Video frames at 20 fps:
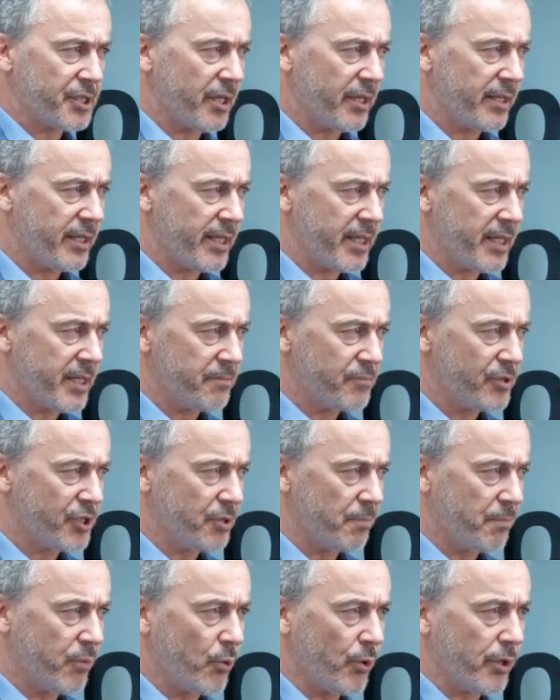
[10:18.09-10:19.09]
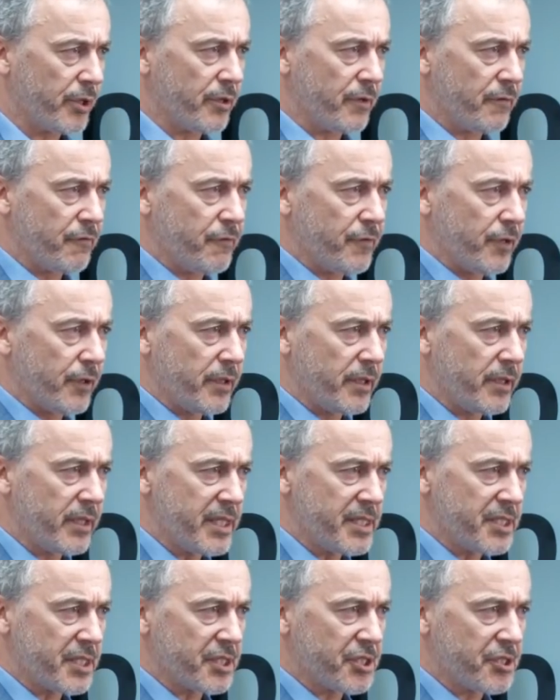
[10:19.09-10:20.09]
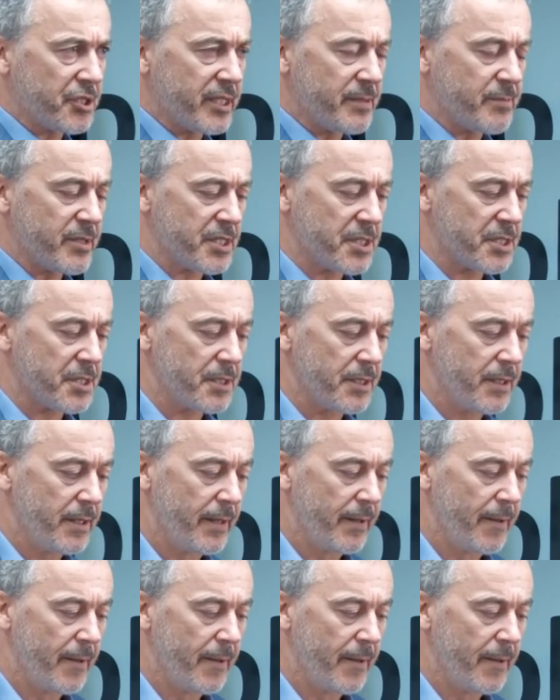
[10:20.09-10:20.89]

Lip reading: how they support or fund these extremists.